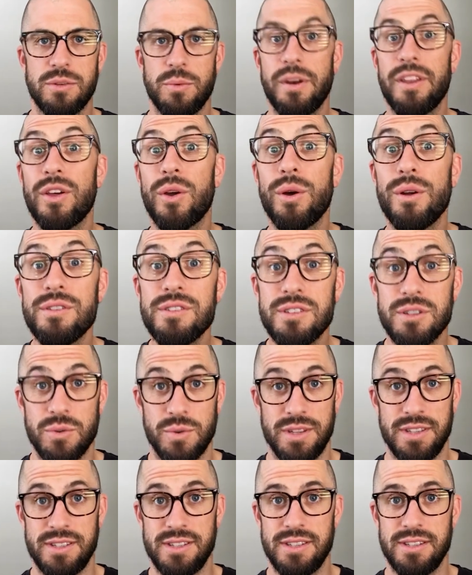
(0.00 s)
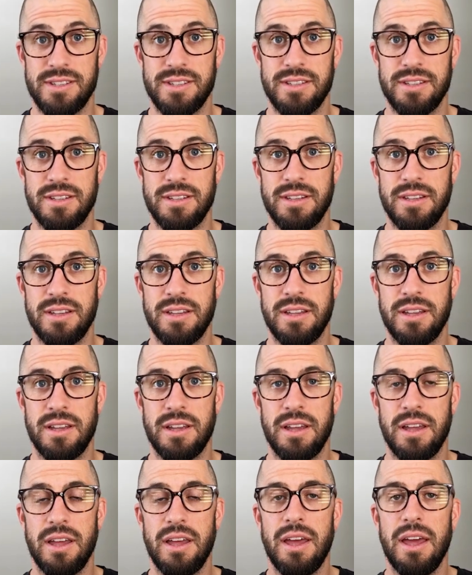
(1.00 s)
What are the consequences?
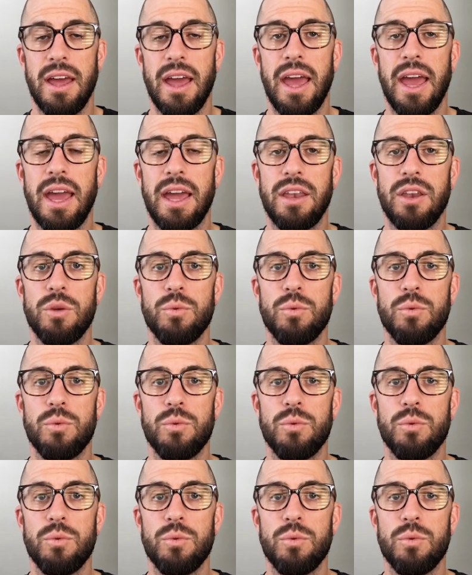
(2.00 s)
And